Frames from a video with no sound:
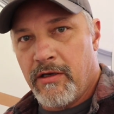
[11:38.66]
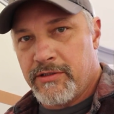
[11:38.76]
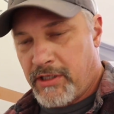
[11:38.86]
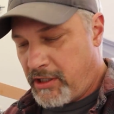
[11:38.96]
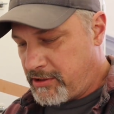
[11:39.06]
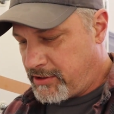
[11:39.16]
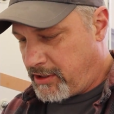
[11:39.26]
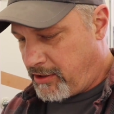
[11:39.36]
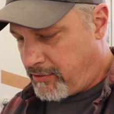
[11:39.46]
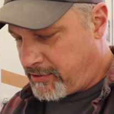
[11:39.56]
here's the
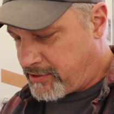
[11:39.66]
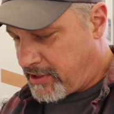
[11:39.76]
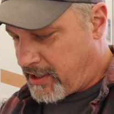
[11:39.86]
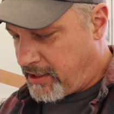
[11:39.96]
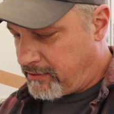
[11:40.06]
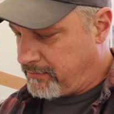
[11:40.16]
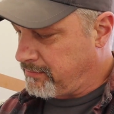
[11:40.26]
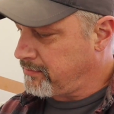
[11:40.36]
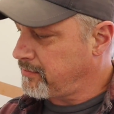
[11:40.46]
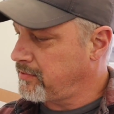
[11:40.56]
new ones I got.
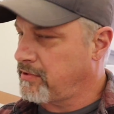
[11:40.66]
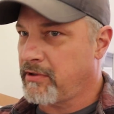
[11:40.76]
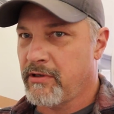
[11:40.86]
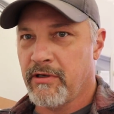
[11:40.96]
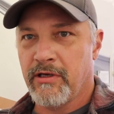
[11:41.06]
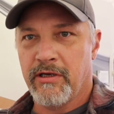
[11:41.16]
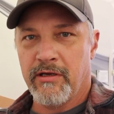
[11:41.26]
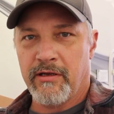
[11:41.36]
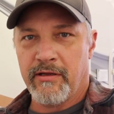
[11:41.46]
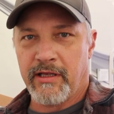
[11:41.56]

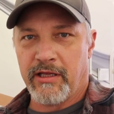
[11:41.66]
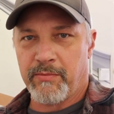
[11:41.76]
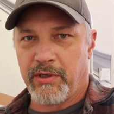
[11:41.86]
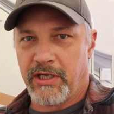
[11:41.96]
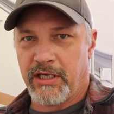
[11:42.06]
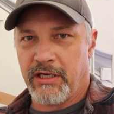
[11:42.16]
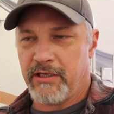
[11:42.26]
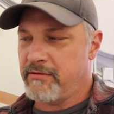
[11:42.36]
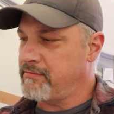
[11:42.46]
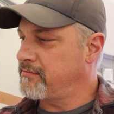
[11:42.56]
They look pretty
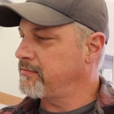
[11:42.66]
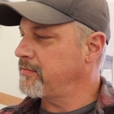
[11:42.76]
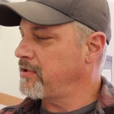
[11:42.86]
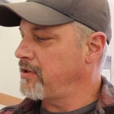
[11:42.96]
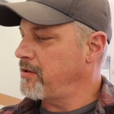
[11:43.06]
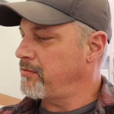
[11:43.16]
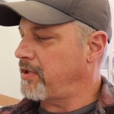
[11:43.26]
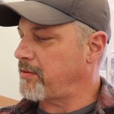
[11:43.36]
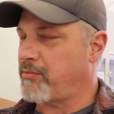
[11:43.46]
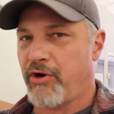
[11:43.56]
good.
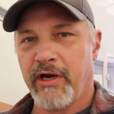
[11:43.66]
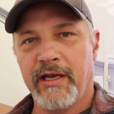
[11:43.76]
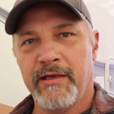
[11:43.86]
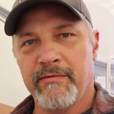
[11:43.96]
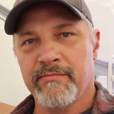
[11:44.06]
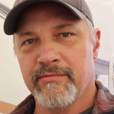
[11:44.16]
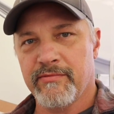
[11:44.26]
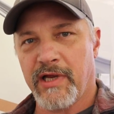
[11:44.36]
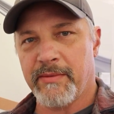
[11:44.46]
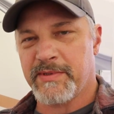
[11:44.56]
Like marine
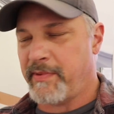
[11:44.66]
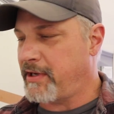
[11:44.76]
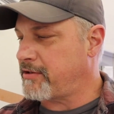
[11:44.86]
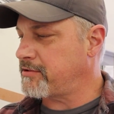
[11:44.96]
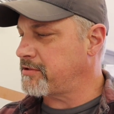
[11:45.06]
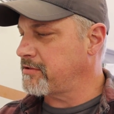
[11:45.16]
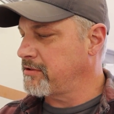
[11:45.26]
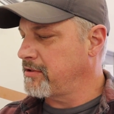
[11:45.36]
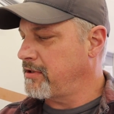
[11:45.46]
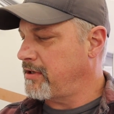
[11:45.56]
type speakers.
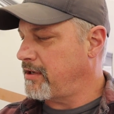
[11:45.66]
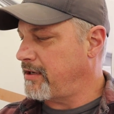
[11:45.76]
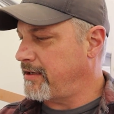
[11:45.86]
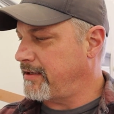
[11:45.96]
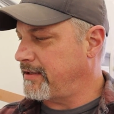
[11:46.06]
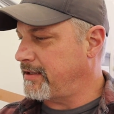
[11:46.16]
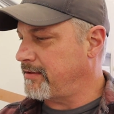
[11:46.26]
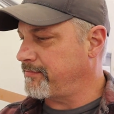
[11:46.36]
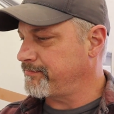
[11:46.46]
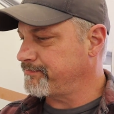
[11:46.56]

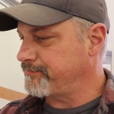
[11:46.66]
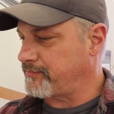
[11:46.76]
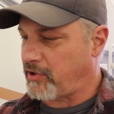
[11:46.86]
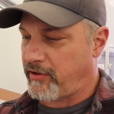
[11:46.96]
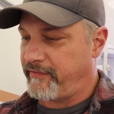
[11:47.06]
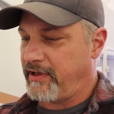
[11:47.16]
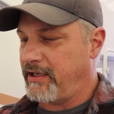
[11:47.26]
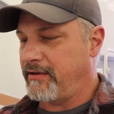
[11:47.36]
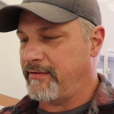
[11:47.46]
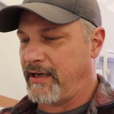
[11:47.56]

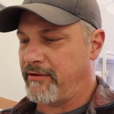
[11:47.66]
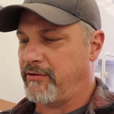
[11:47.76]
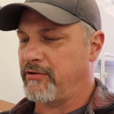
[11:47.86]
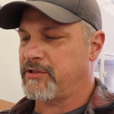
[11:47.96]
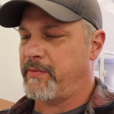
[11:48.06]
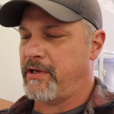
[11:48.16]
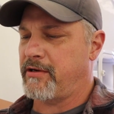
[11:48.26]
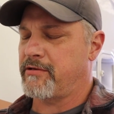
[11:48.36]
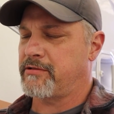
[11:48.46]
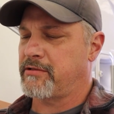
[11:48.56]
RV outdoor
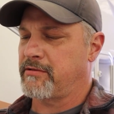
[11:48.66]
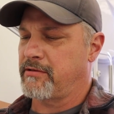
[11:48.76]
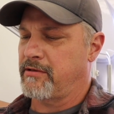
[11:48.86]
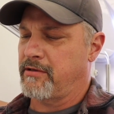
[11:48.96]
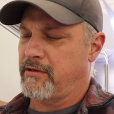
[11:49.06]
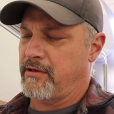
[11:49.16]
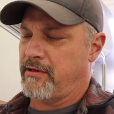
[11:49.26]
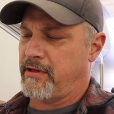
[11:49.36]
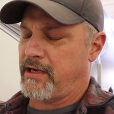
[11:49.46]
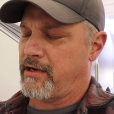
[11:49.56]
speakers.
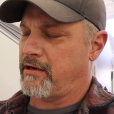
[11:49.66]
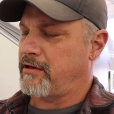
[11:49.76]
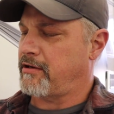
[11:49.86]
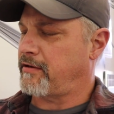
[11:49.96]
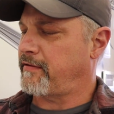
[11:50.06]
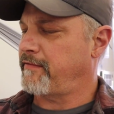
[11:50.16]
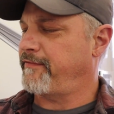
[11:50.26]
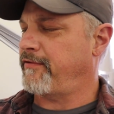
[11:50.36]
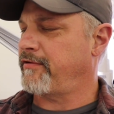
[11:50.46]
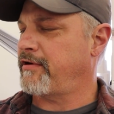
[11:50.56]
They are
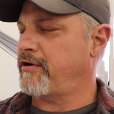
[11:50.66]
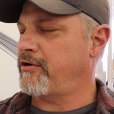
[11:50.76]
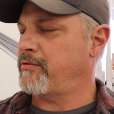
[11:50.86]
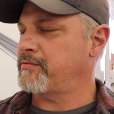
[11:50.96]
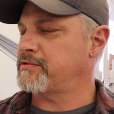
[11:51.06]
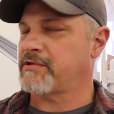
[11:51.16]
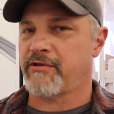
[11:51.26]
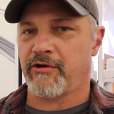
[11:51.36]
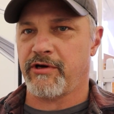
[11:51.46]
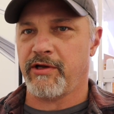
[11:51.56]
4 ohms,
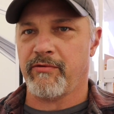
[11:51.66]
30